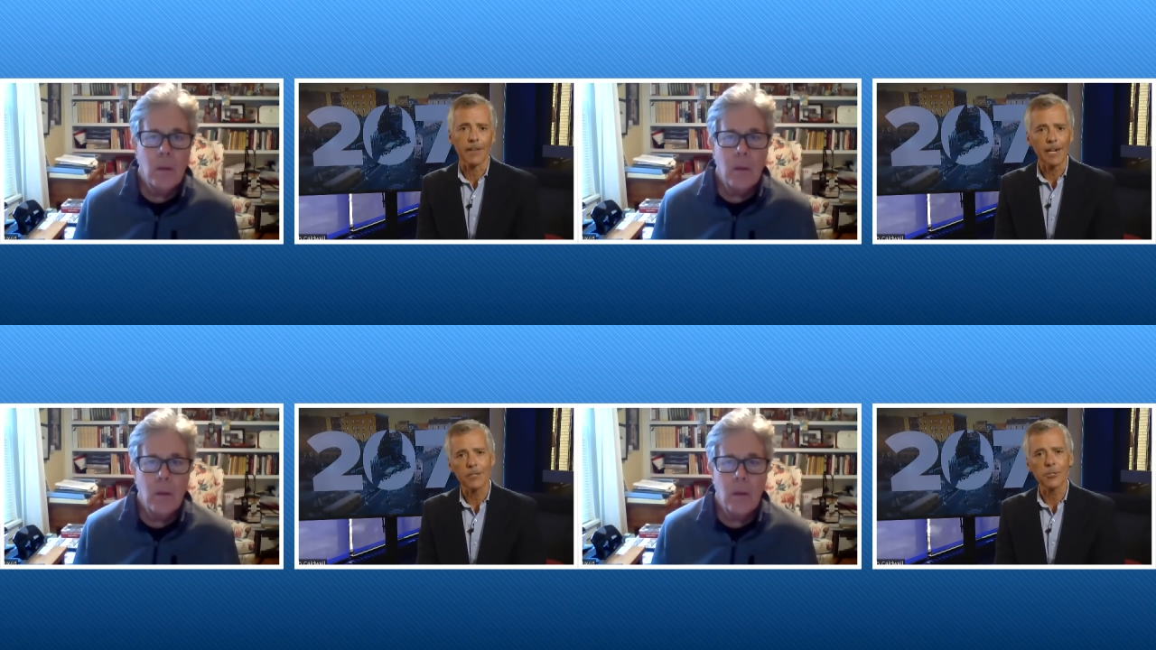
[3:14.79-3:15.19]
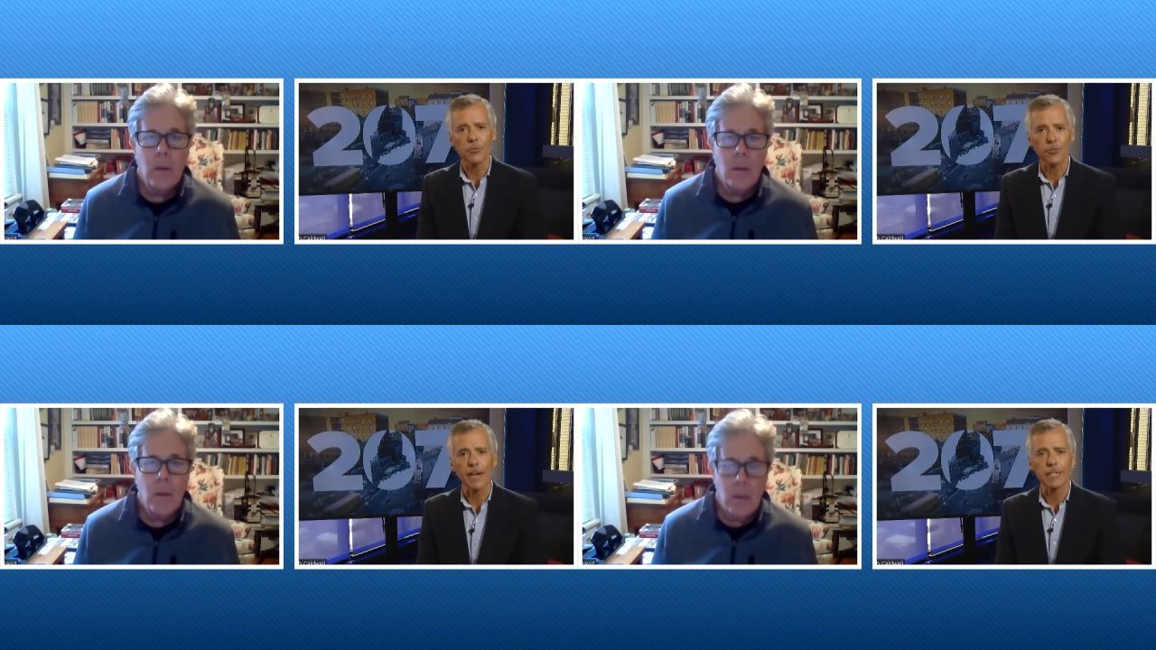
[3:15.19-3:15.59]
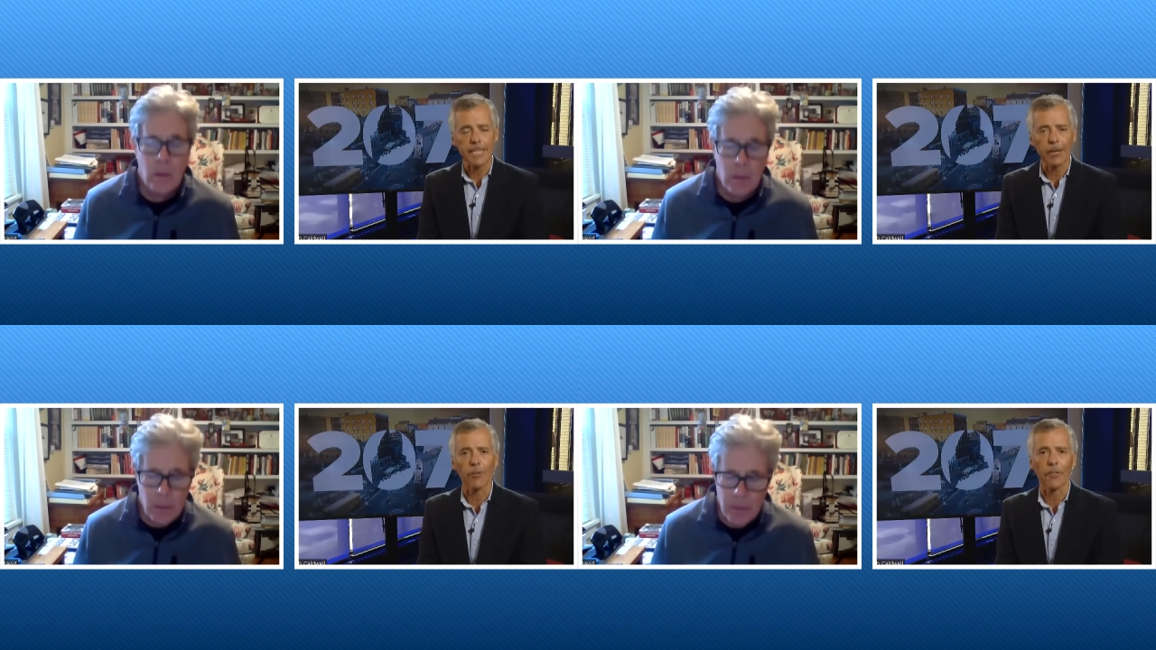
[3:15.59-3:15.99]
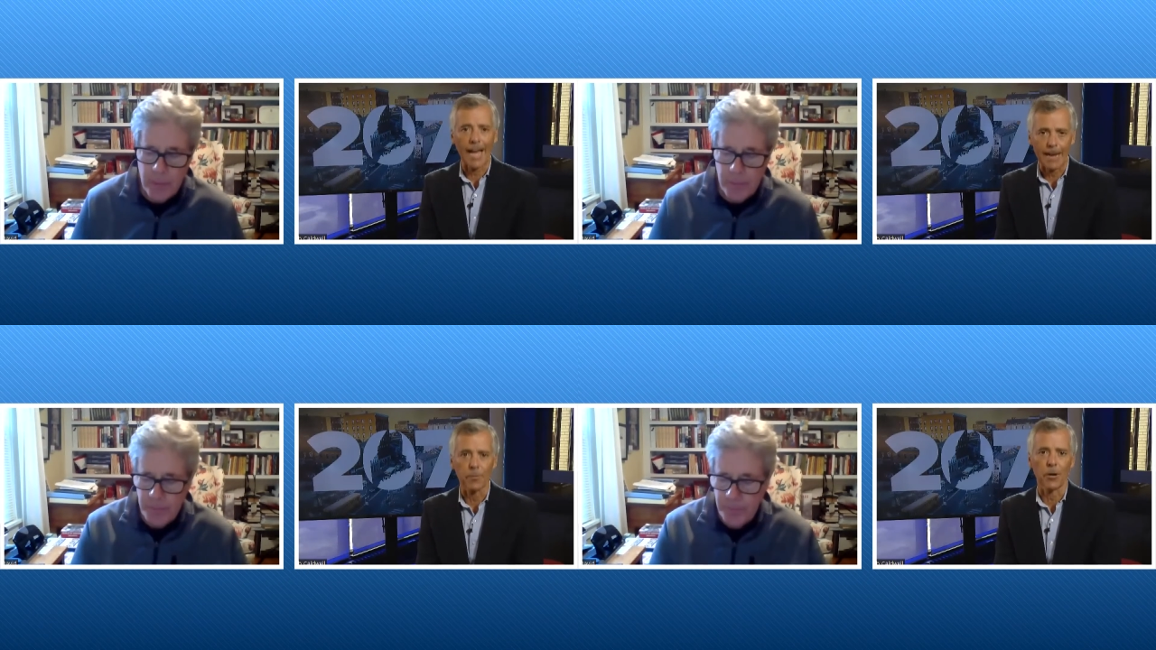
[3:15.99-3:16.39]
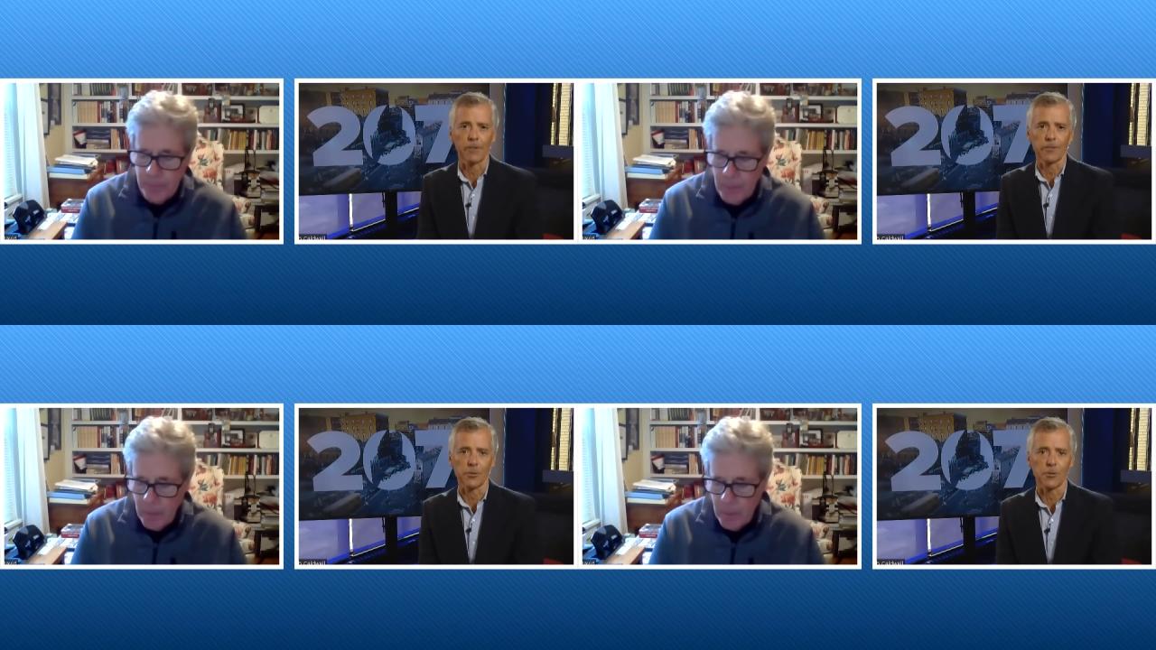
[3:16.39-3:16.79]
Speaker 1: How did you try to tell that part
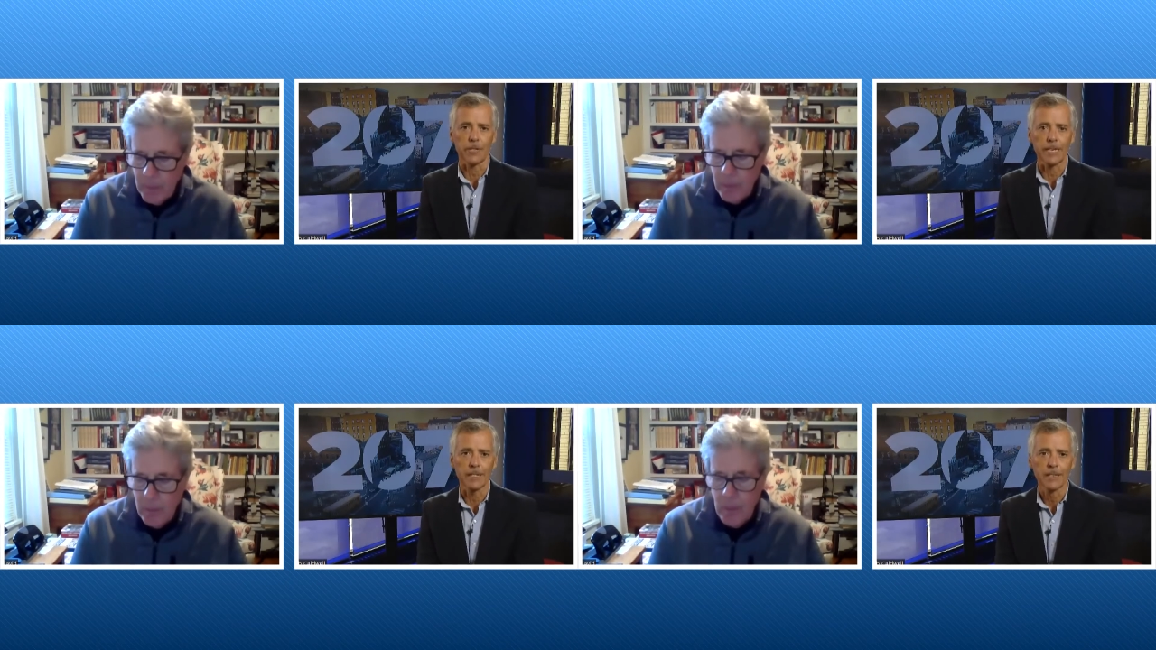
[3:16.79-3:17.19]
of the story?